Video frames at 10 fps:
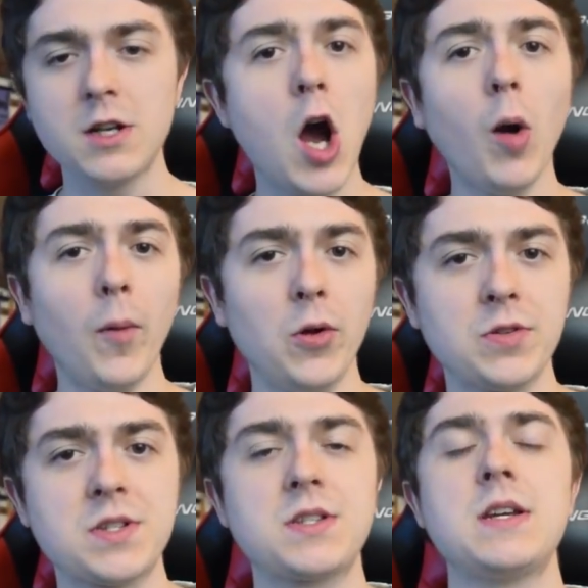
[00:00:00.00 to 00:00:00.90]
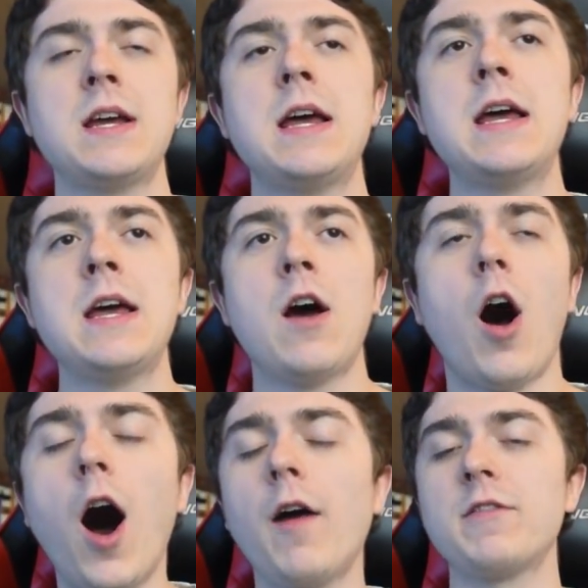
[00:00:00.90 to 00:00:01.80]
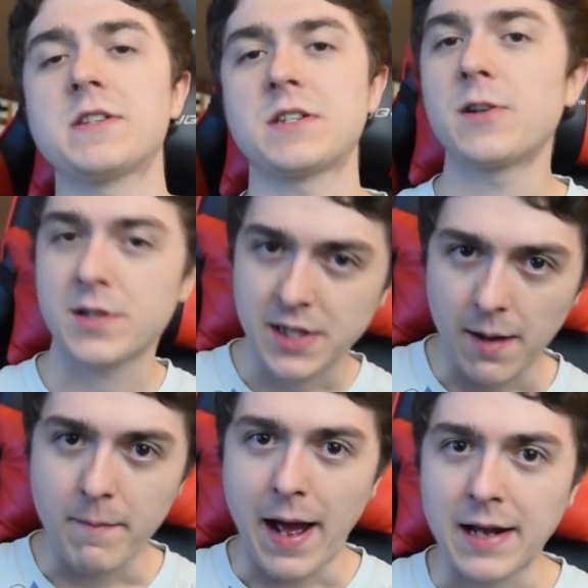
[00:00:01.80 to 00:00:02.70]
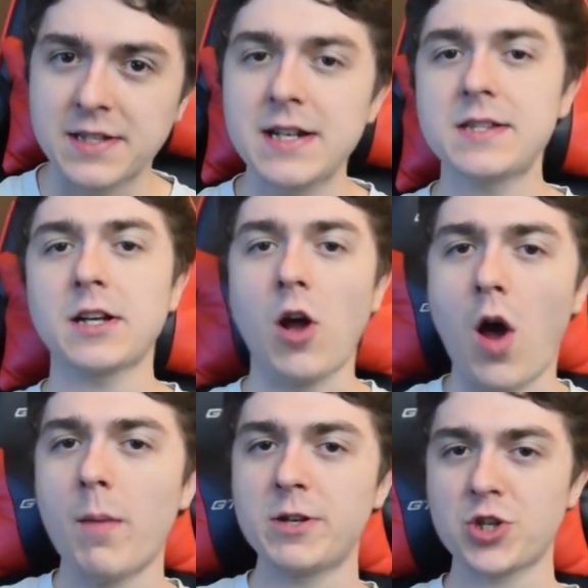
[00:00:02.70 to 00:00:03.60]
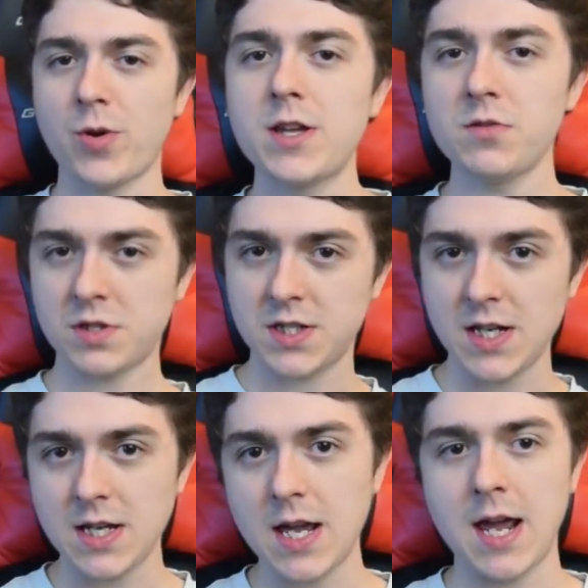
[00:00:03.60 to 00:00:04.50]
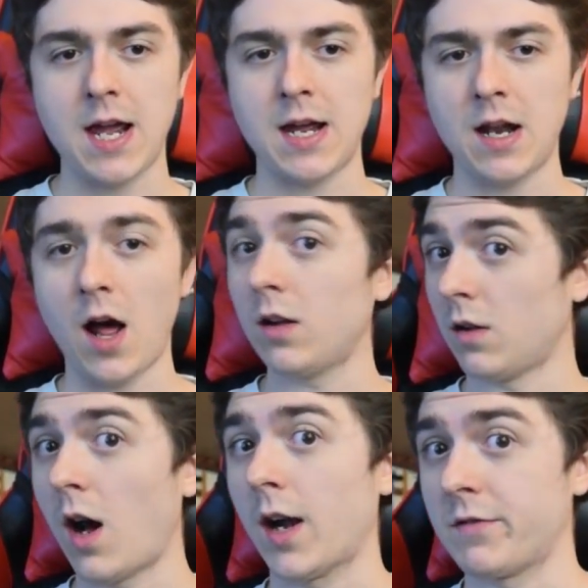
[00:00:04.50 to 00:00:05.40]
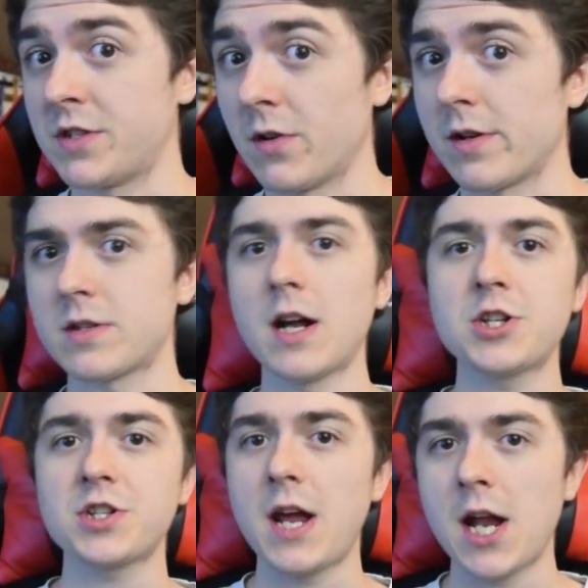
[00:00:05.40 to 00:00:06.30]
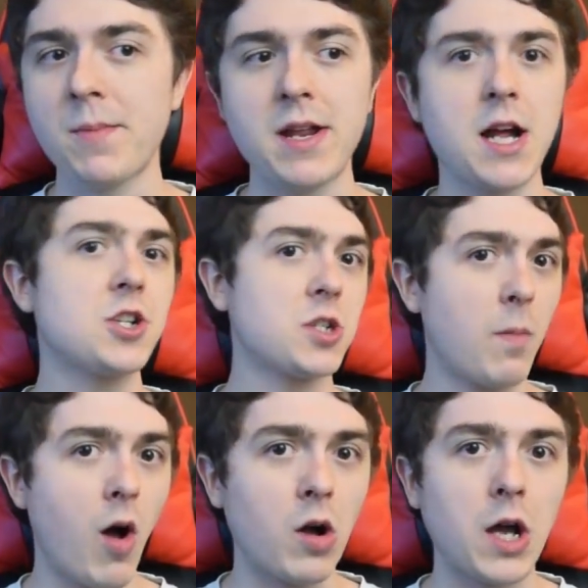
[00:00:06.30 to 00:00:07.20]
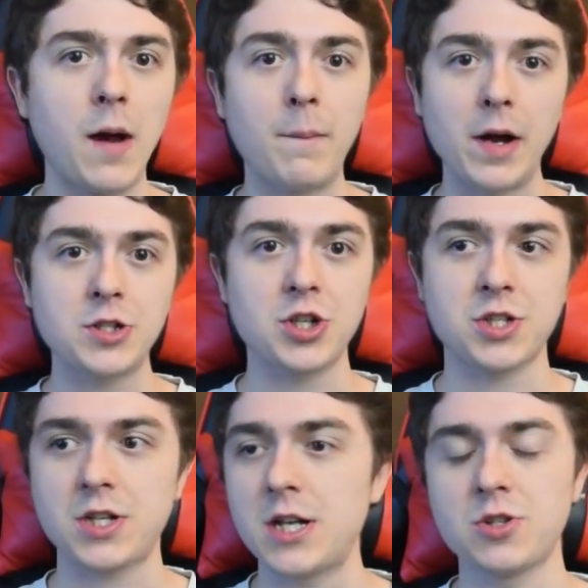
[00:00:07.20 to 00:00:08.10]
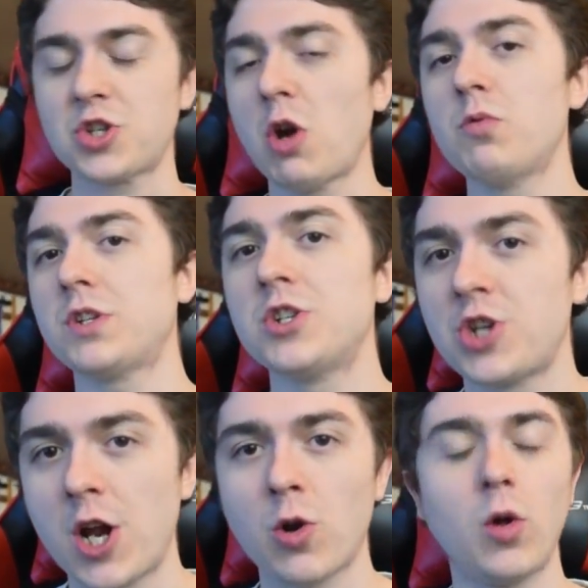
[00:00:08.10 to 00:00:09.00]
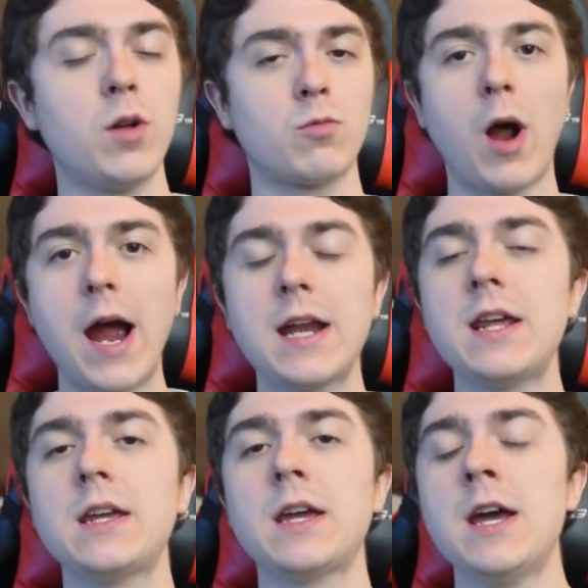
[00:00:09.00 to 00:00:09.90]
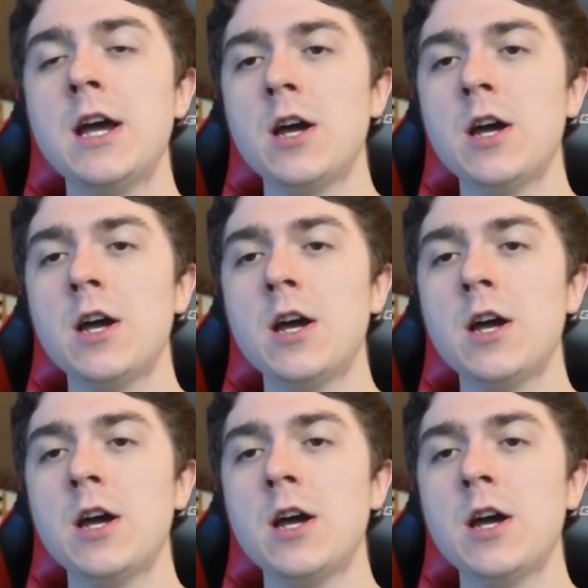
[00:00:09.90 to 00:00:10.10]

the nobles obviously are scumbags. And it's a common trait you see in a lot of series. Not just anime, not just manga, but just in shows in general and writing.